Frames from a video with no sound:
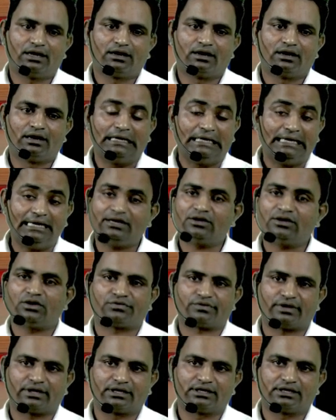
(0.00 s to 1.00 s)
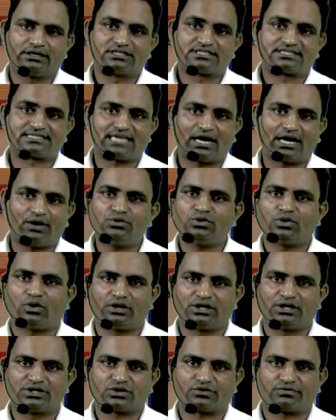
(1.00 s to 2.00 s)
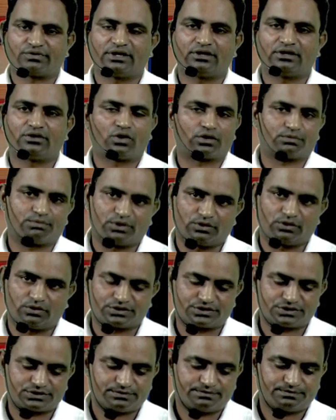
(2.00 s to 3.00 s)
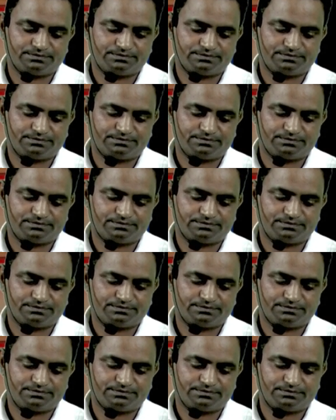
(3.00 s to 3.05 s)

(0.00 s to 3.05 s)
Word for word: a need of a sound knowledge of a normal loss.